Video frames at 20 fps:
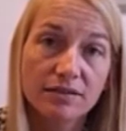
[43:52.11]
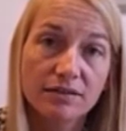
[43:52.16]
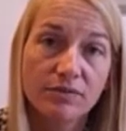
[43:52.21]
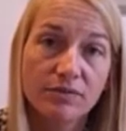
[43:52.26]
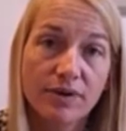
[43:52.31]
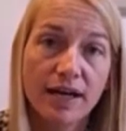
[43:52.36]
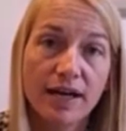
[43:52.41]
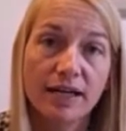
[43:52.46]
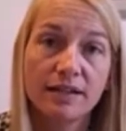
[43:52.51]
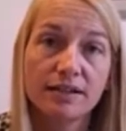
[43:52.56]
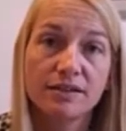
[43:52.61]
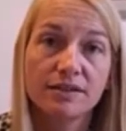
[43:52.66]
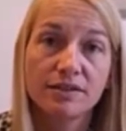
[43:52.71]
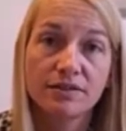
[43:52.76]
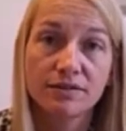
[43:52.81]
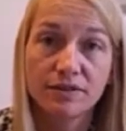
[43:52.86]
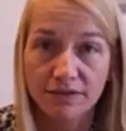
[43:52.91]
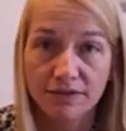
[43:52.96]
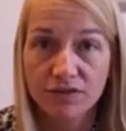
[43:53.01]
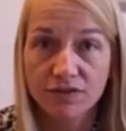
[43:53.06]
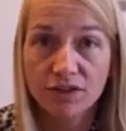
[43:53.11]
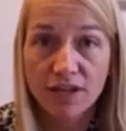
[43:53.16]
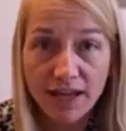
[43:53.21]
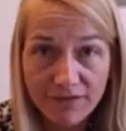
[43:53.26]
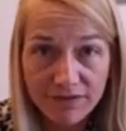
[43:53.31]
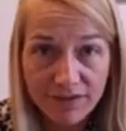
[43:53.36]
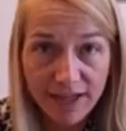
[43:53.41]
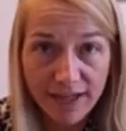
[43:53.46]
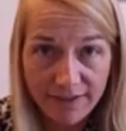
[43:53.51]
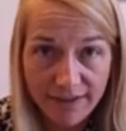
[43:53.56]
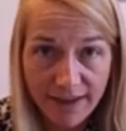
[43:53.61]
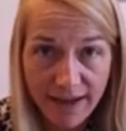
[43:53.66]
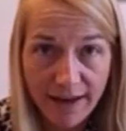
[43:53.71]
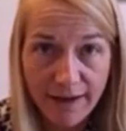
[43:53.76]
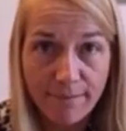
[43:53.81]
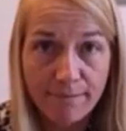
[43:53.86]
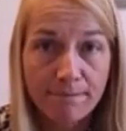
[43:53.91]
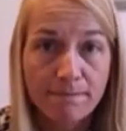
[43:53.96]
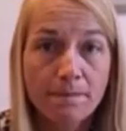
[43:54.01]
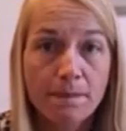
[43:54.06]
when you live your life like
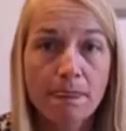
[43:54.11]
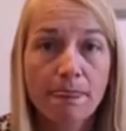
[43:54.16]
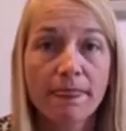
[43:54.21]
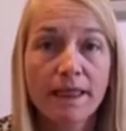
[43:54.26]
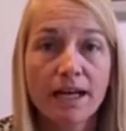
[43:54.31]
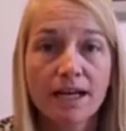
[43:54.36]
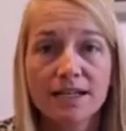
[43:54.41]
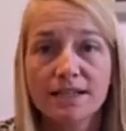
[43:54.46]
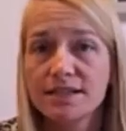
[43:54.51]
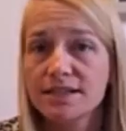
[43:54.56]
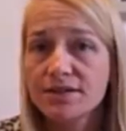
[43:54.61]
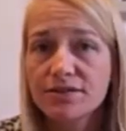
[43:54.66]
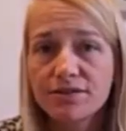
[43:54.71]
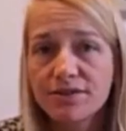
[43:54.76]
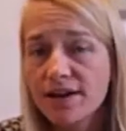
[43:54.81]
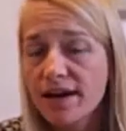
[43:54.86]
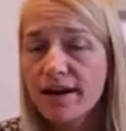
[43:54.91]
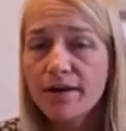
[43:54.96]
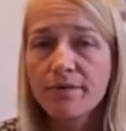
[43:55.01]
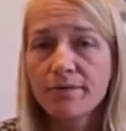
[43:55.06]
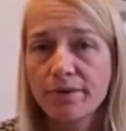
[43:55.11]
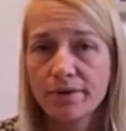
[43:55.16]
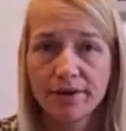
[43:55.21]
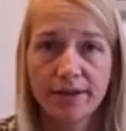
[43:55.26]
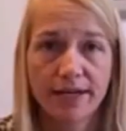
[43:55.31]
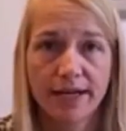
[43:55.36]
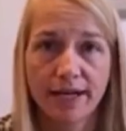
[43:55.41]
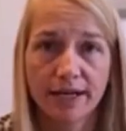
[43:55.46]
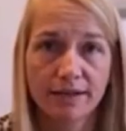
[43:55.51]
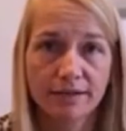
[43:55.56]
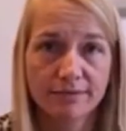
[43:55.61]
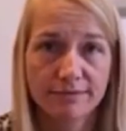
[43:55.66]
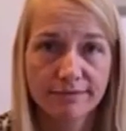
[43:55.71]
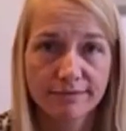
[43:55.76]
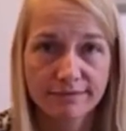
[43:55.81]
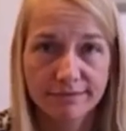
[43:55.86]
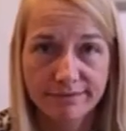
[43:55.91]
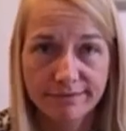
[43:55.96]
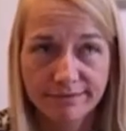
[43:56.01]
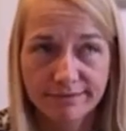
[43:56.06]
that because you're not worrying
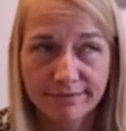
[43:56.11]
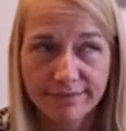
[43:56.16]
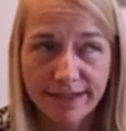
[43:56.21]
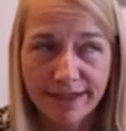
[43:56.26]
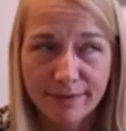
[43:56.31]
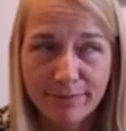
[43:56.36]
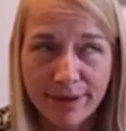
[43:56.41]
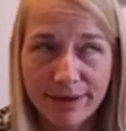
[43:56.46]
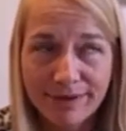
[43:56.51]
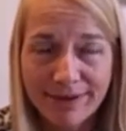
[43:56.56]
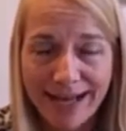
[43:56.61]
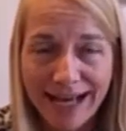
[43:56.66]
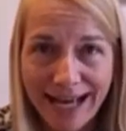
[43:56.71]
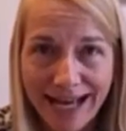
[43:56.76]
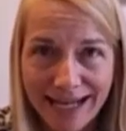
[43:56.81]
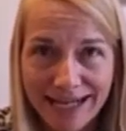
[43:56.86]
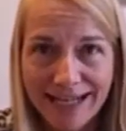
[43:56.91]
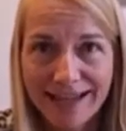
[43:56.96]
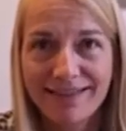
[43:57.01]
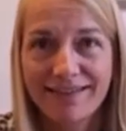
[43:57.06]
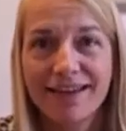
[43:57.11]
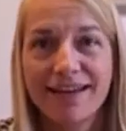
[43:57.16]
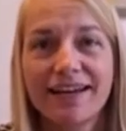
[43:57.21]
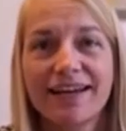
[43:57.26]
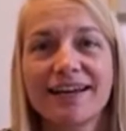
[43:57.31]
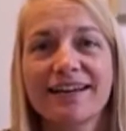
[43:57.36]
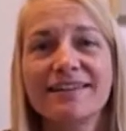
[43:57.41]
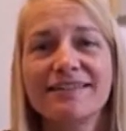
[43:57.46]
like about anything.